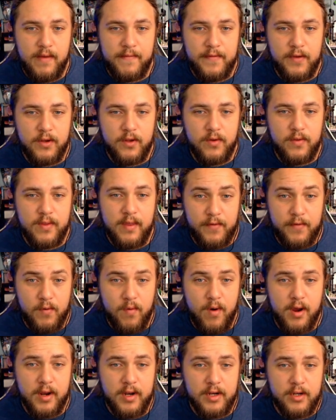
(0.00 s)
if you
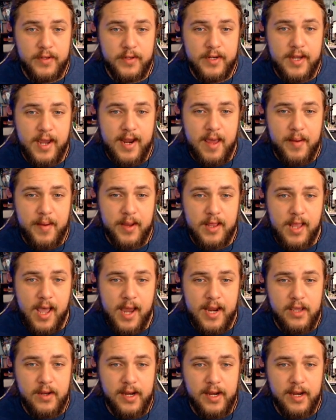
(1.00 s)
are going to do the dynamic
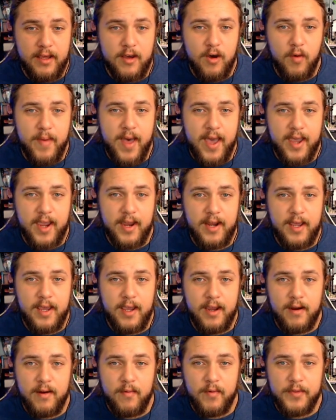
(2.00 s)
lighting, you need to go back into
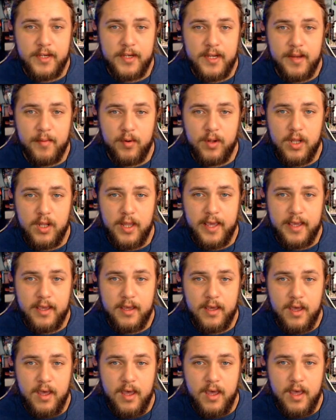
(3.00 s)
here with a double click
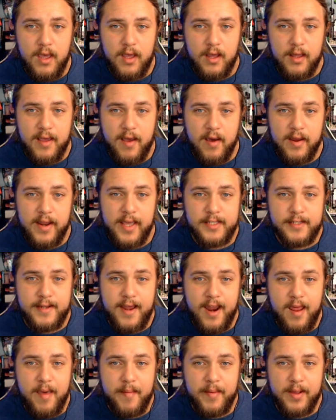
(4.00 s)
on his
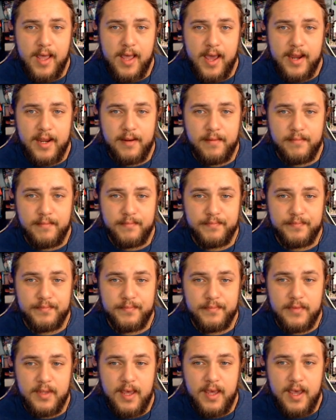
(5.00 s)
dynamic lighting,
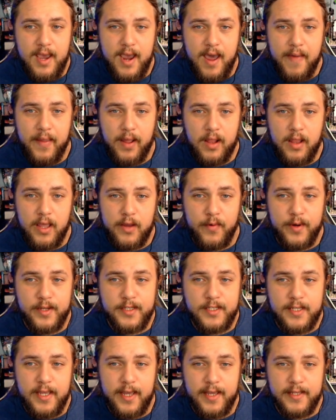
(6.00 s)
and then click where it
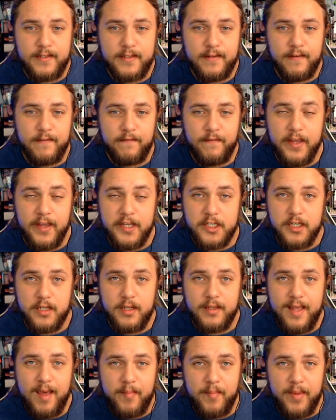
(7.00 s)
says vision.
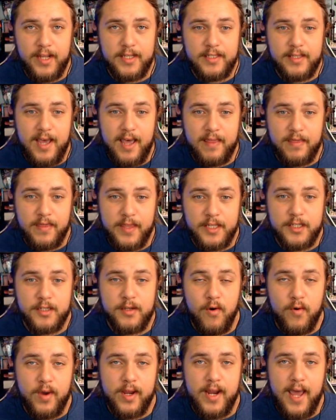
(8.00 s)
That means that this
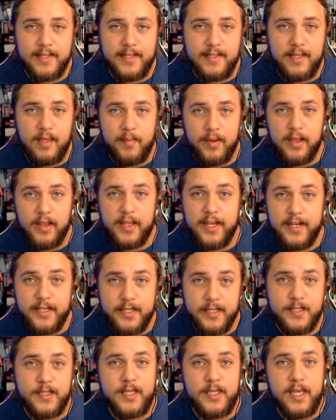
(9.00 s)
token has the ability
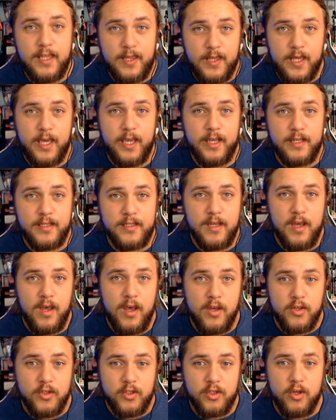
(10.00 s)
to see things.
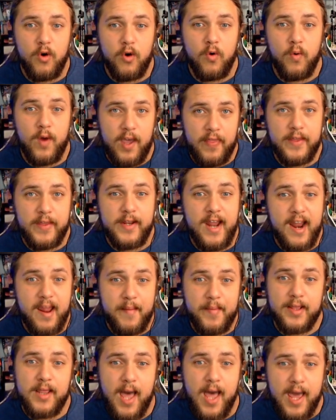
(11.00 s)
So in the
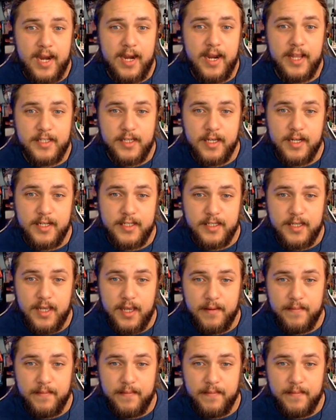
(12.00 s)
dynamic lighting, it's going to see.